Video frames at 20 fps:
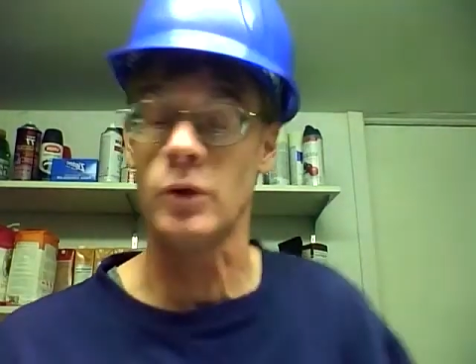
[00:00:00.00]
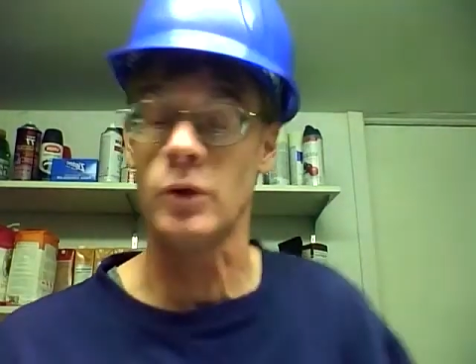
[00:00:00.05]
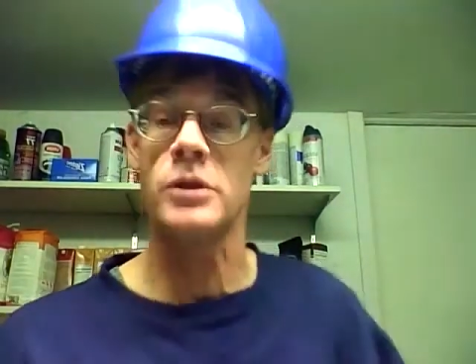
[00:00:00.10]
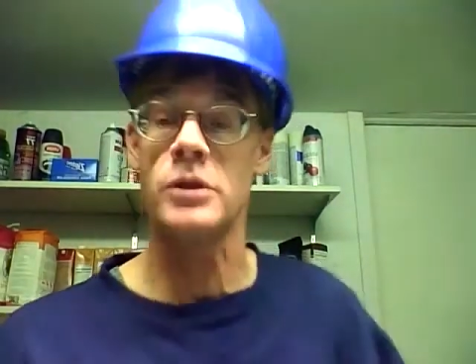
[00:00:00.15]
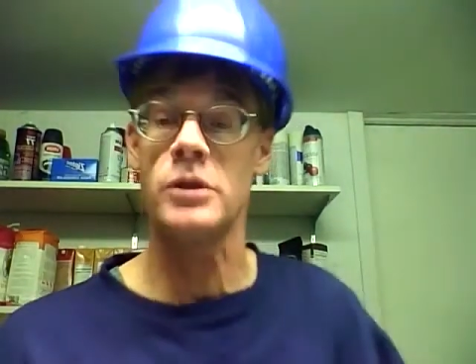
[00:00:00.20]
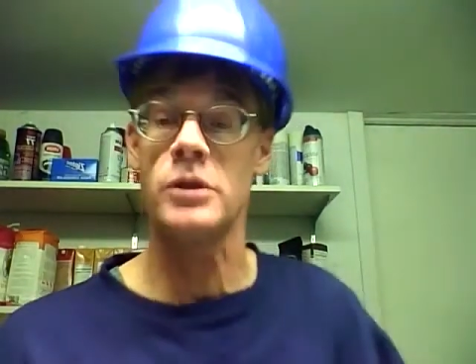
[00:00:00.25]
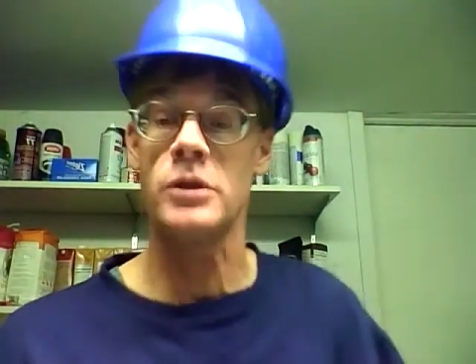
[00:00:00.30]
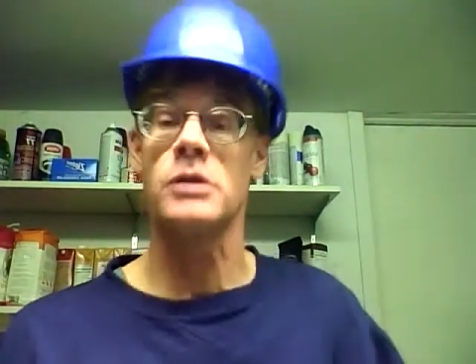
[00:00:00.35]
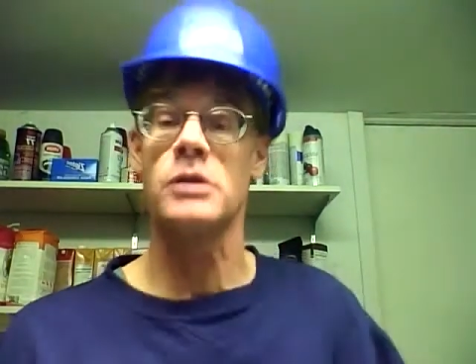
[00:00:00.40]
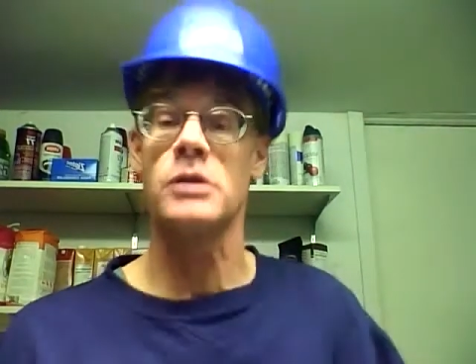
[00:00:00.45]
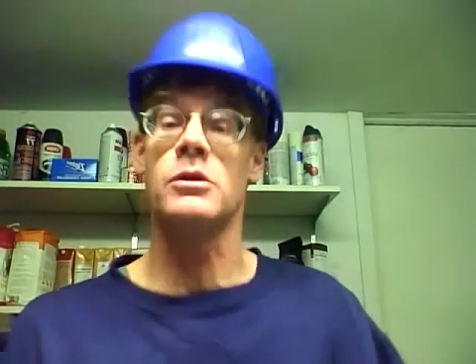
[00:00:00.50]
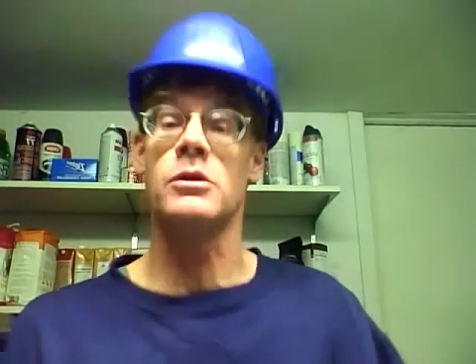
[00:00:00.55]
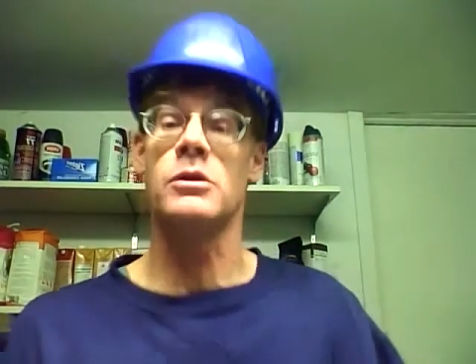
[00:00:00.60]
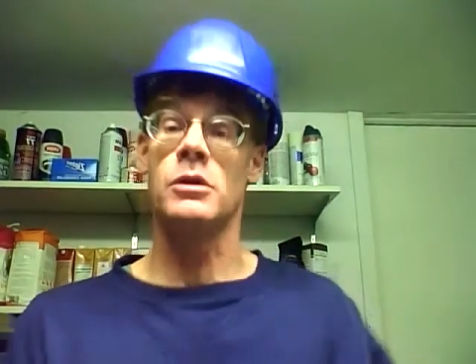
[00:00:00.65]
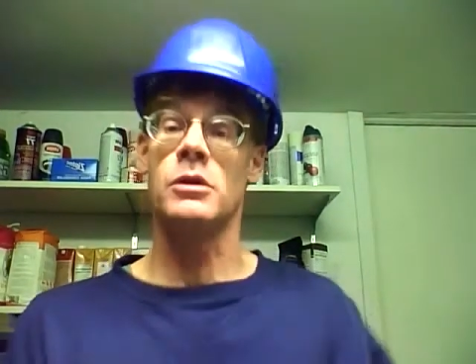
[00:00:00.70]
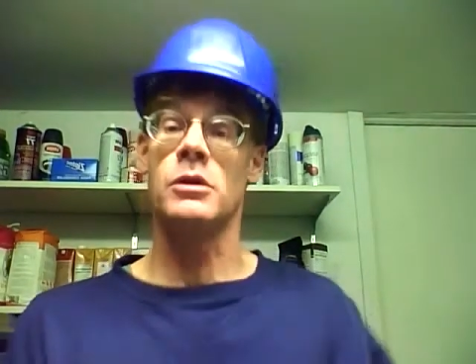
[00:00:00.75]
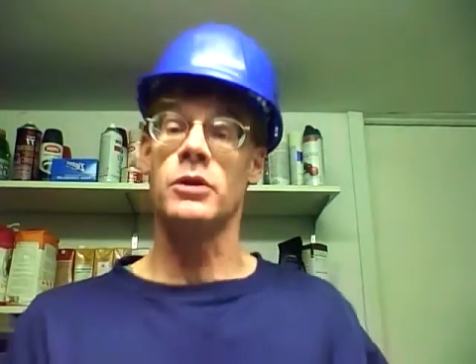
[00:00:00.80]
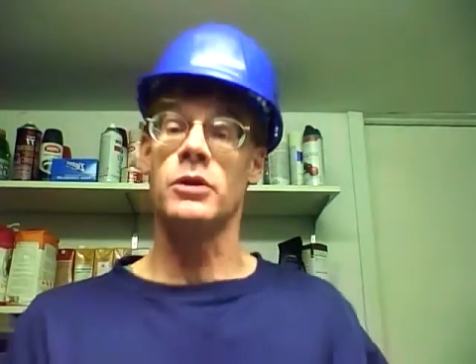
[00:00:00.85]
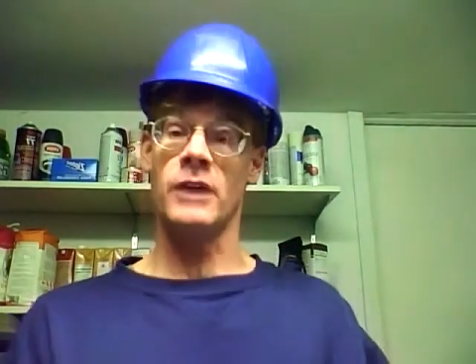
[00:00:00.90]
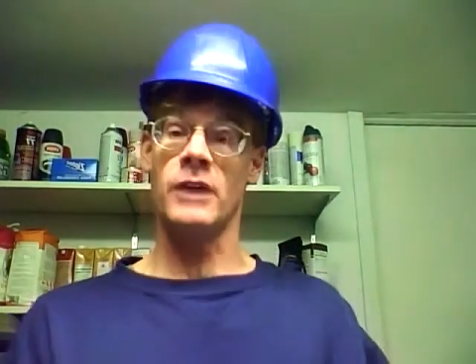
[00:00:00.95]
46 years
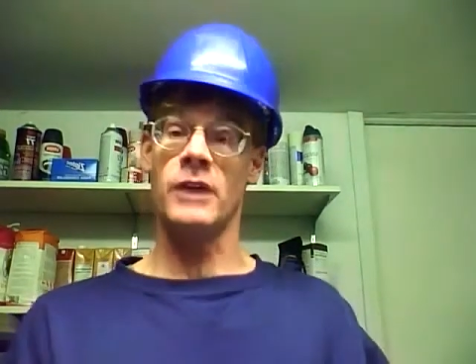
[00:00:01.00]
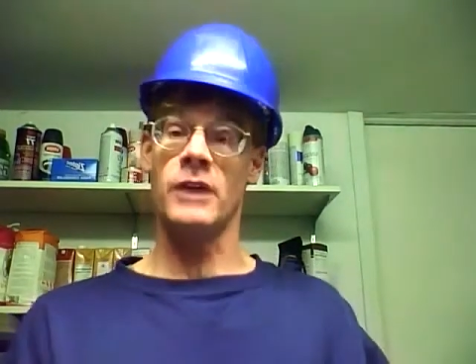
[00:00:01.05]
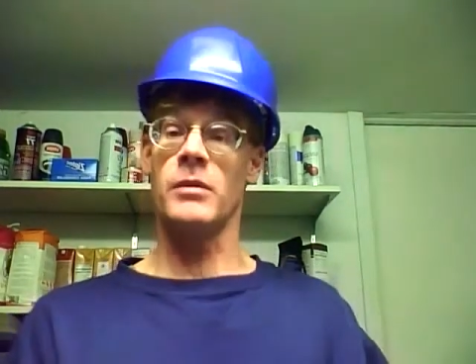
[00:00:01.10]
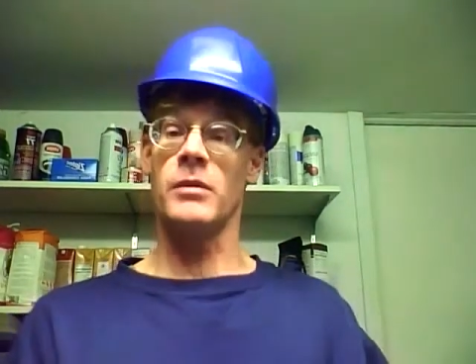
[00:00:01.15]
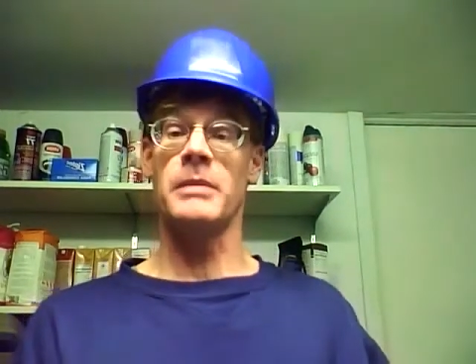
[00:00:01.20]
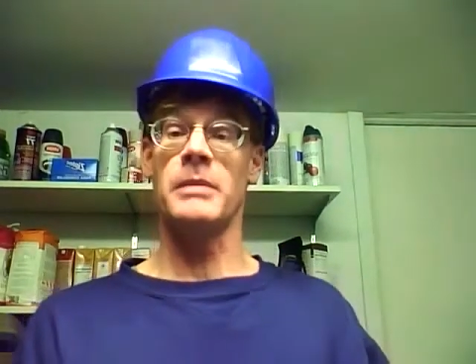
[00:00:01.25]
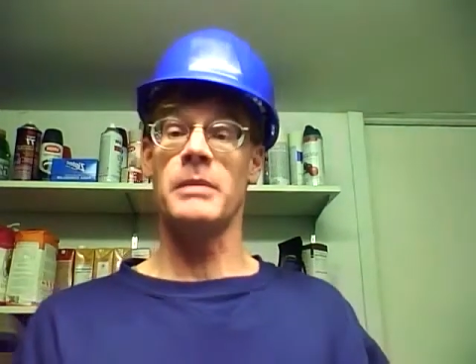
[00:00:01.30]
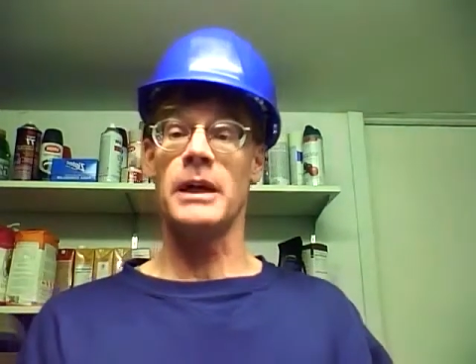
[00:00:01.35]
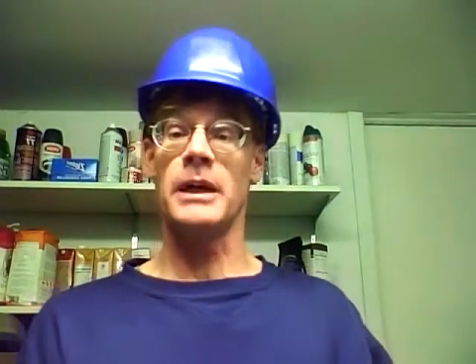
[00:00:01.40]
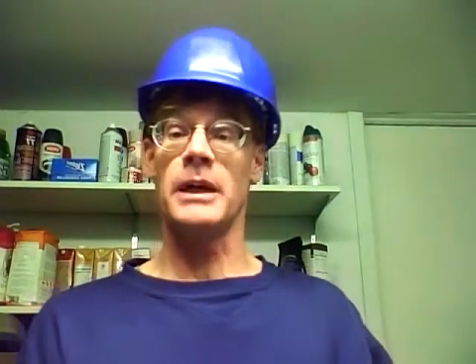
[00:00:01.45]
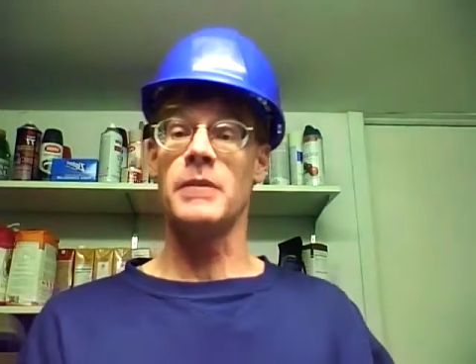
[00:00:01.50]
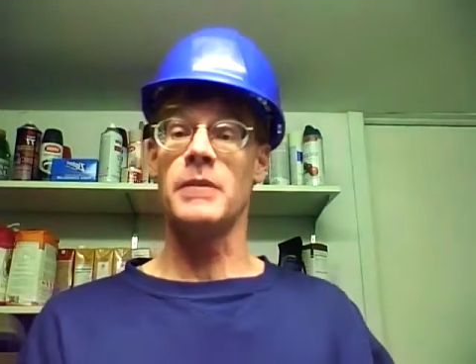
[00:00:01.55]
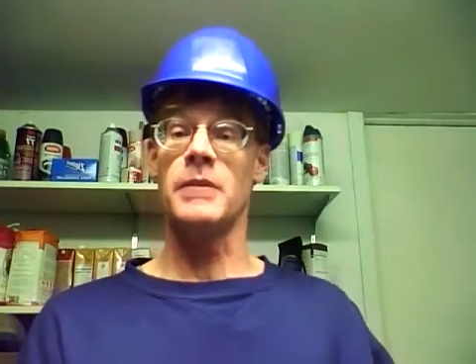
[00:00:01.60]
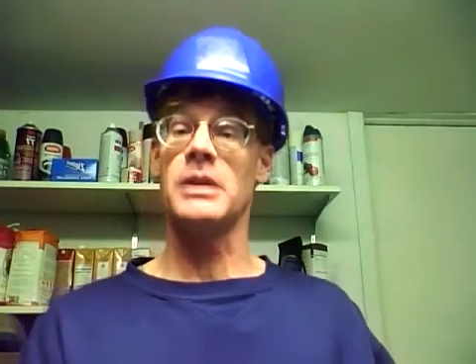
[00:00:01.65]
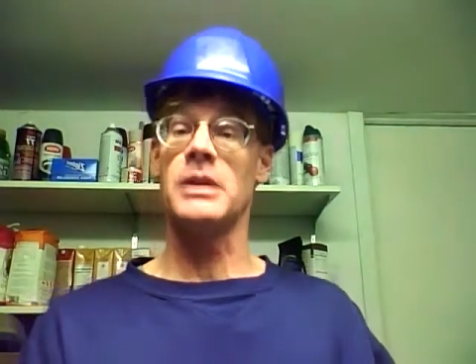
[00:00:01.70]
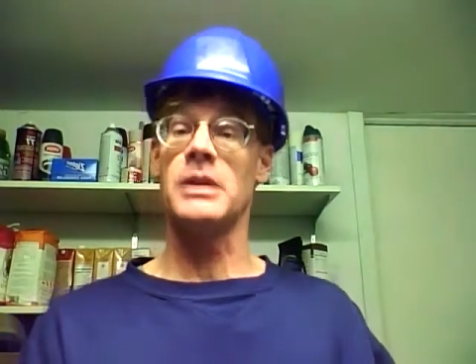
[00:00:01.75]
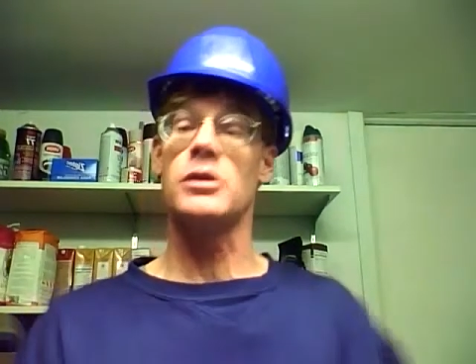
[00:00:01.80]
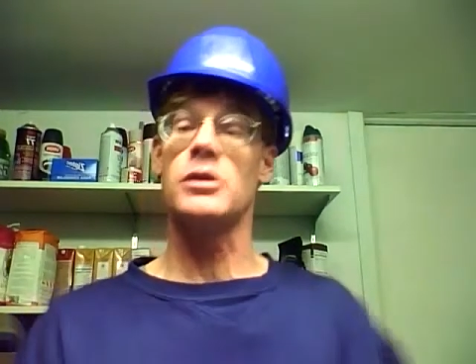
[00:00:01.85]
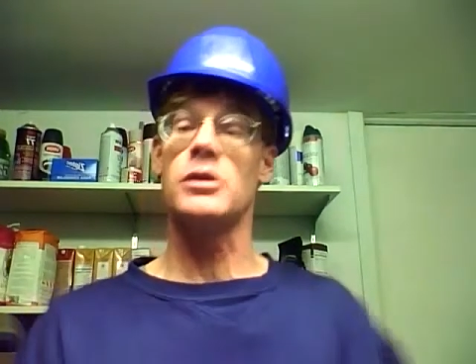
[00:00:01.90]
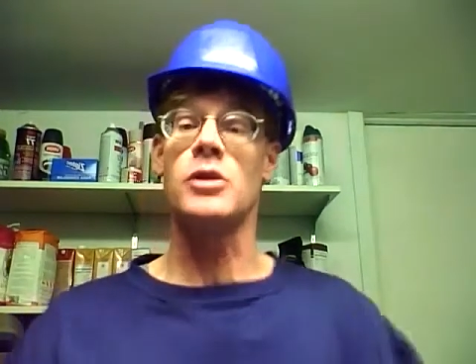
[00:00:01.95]
old, and never been married
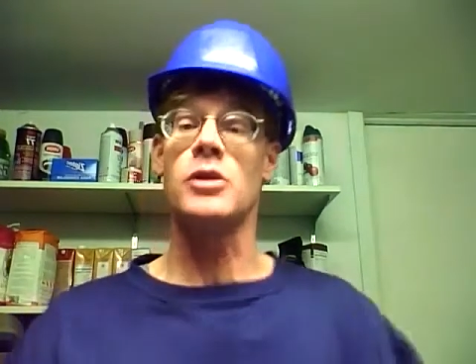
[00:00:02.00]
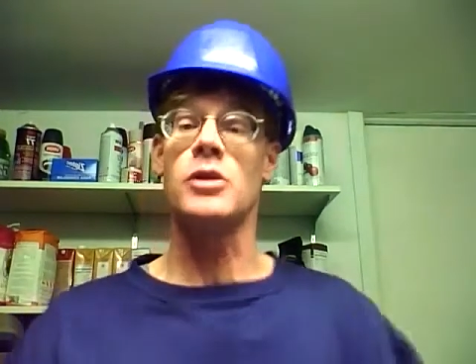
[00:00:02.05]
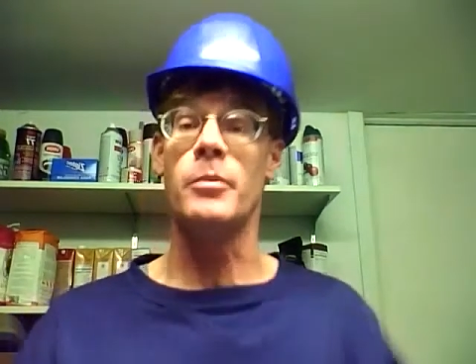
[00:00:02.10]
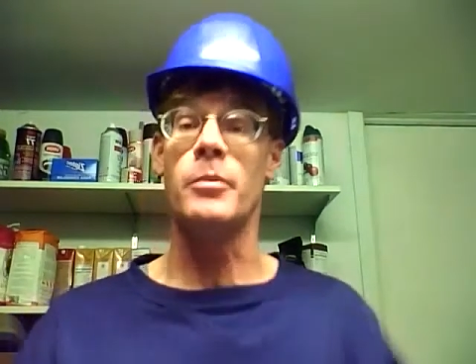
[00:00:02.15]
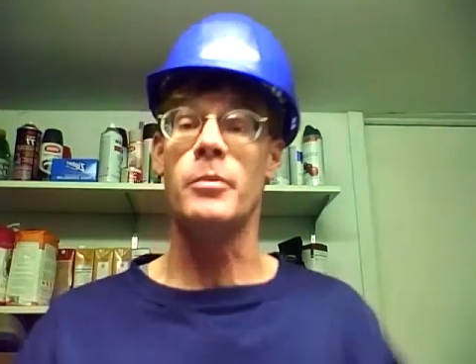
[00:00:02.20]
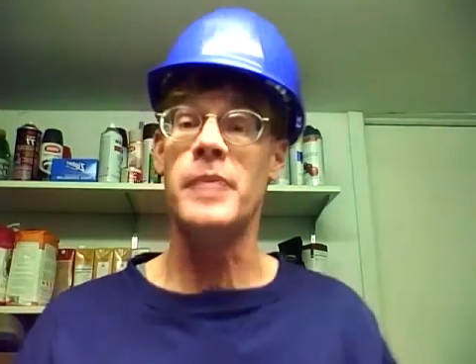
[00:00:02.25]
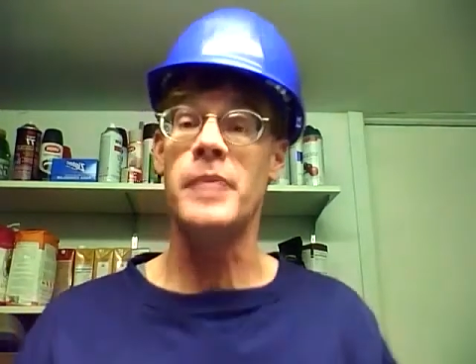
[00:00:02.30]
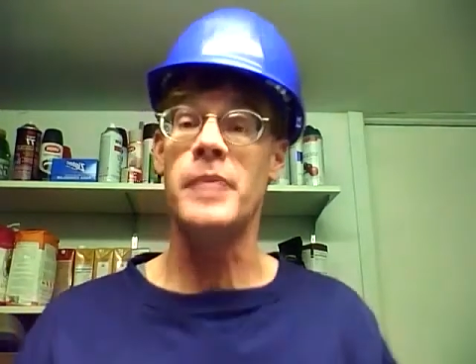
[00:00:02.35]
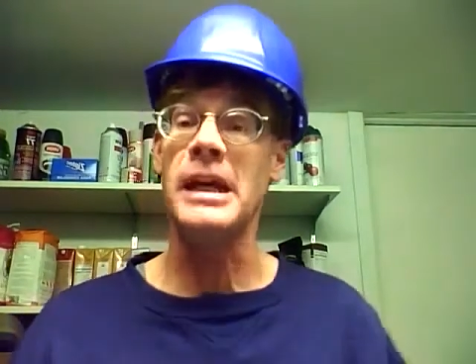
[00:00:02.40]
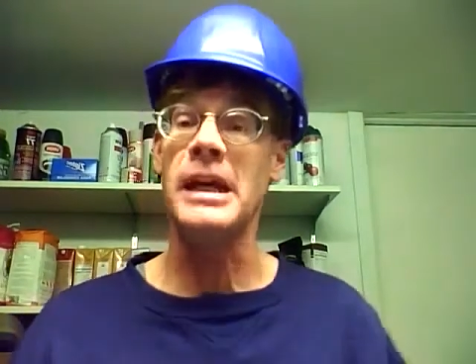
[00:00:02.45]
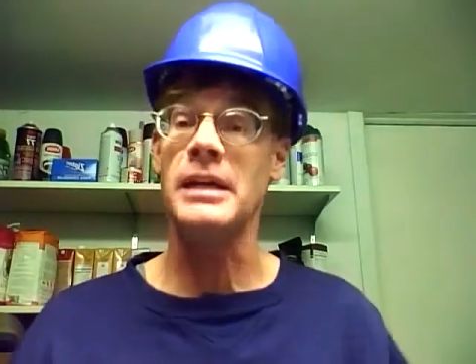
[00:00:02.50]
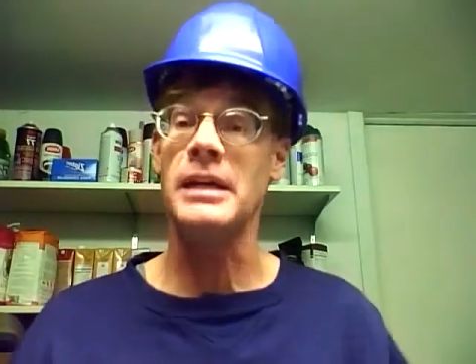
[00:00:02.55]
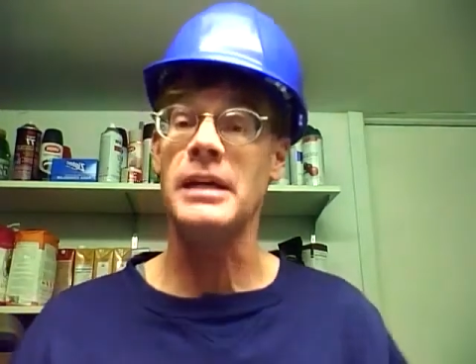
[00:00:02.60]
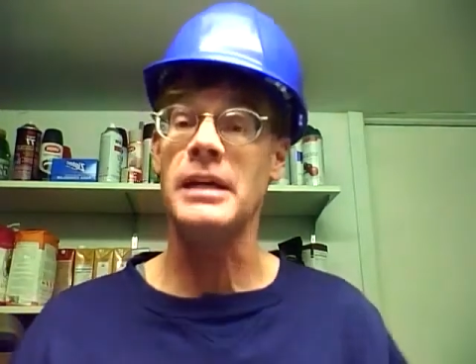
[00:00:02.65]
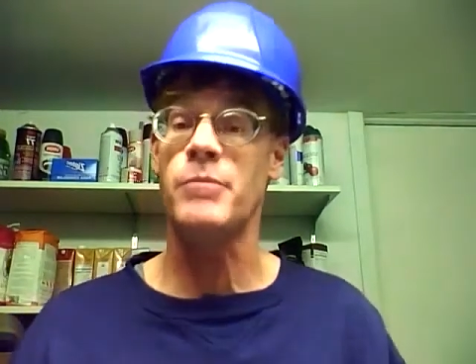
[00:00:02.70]
because they're so picky,